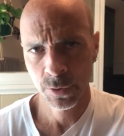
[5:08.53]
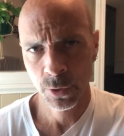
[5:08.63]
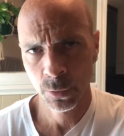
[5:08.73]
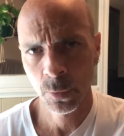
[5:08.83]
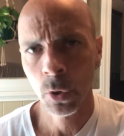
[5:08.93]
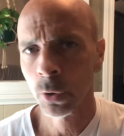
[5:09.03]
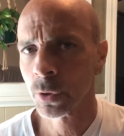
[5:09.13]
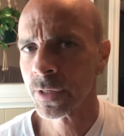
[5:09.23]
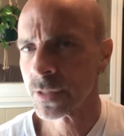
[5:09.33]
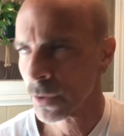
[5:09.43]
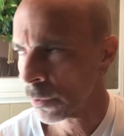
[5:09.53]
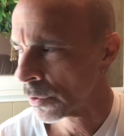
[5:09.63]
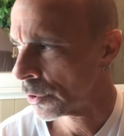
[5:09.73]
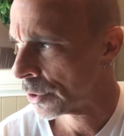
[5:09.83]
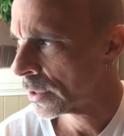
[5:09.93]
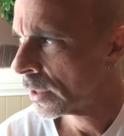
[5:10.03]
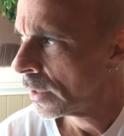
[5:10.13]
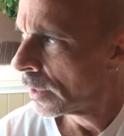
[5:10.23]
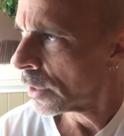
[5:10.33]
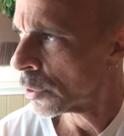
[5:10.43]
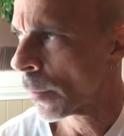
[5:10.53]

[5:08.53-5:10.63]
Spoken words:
to early adulthood, you're